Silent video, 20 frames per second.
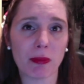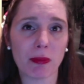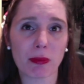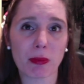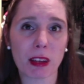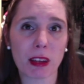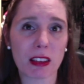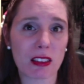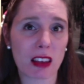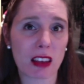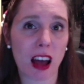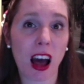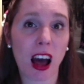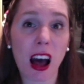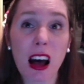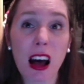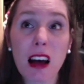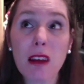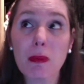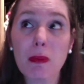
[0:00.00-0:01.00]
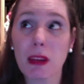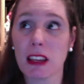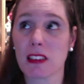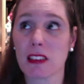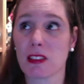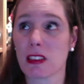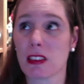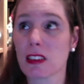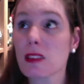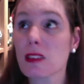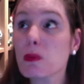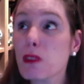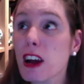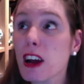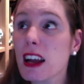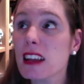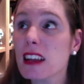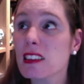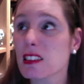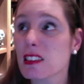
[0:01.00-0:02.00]
Pizza Hut, Pizza
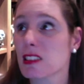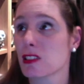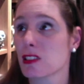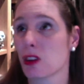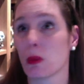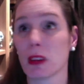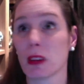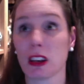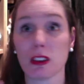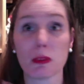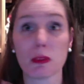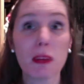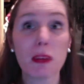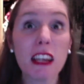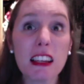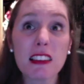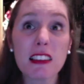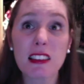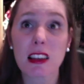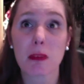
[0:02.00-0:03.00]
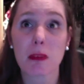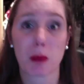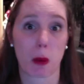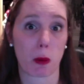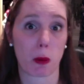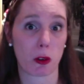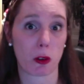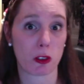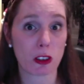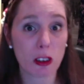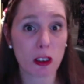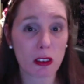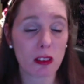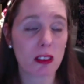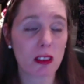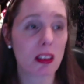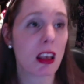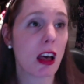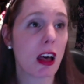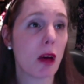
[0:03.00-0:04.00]
Express, Domino's Pizza, Papa John's.